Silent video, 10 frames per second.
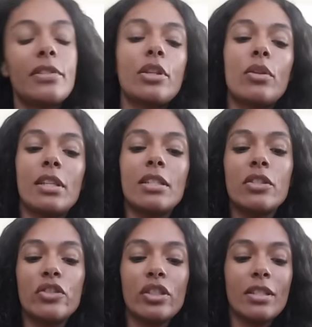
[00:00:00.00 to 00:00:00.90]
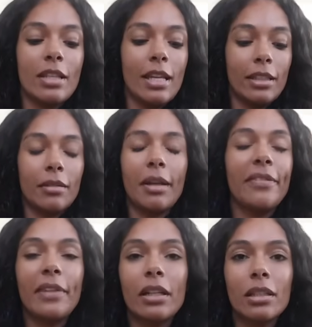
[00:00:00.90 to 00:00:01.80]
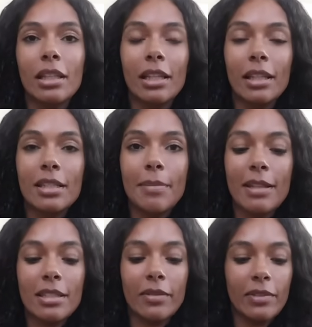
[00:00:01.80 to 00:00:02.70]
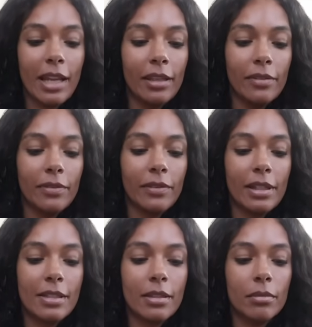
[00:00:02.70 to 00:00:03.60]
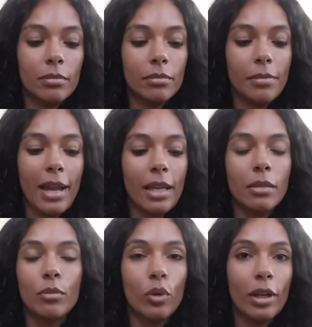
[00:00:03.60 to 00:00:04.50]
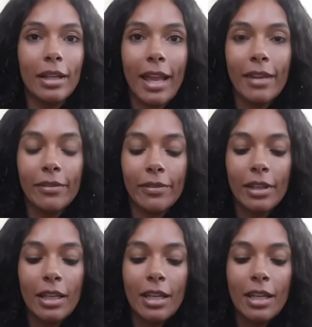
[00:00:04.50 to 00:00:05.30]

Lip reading: So this is just like a fairly inexpensive knife. It's by Mora Knife.